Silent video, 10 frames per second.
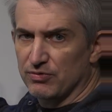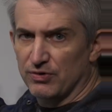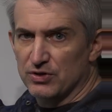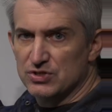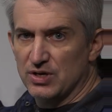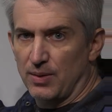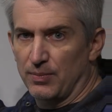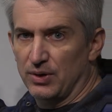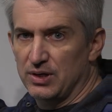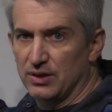the first
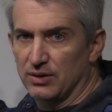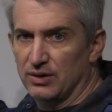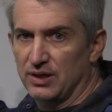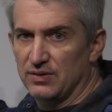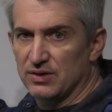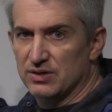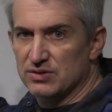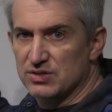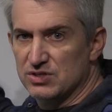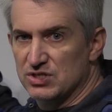number here in
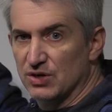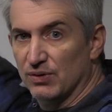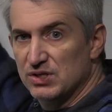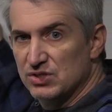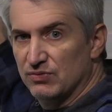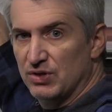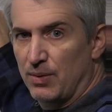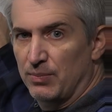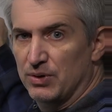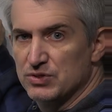the, the series of
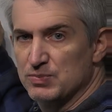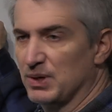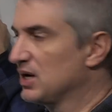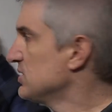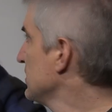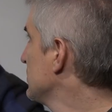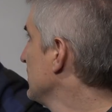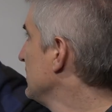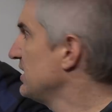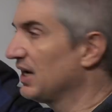numbers because it's
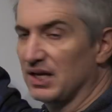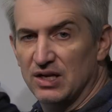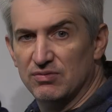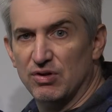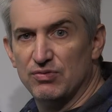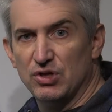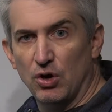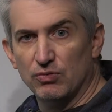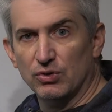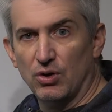indicative of the
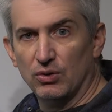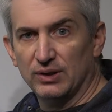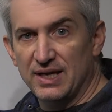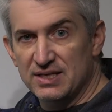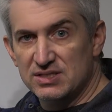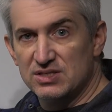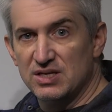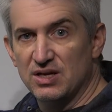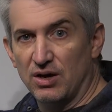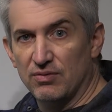overall
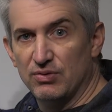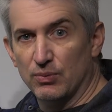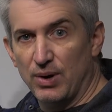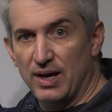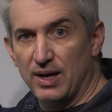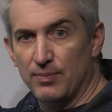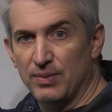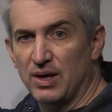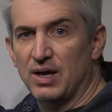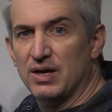latency of the
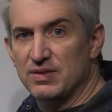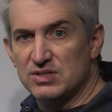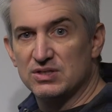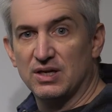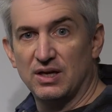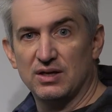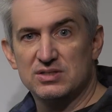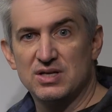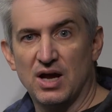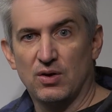RAM. This again
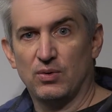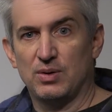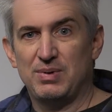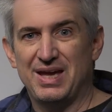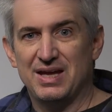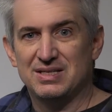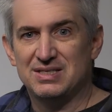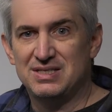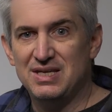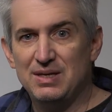is not going to be a
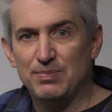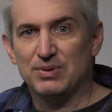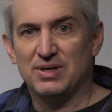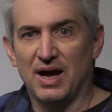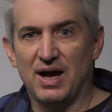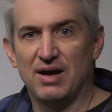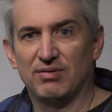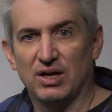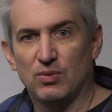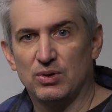deep
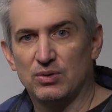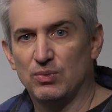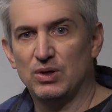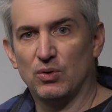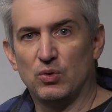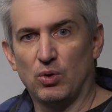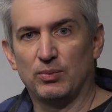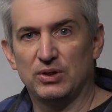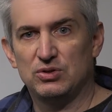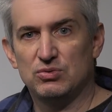dive like we, we don't
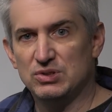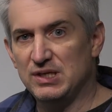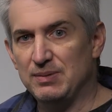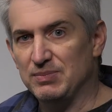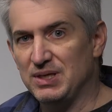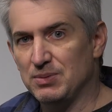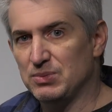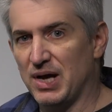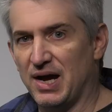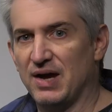normally do deep,
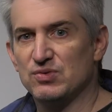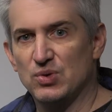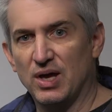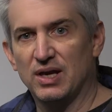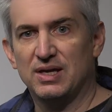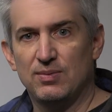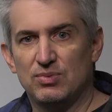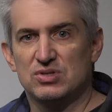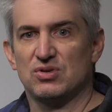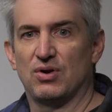deep dives. We kind of keep
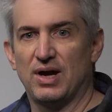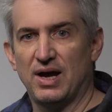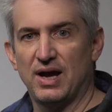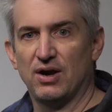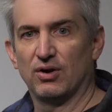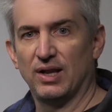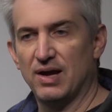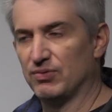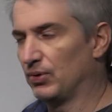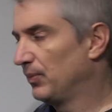this on a higher
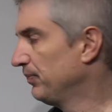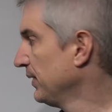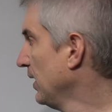level.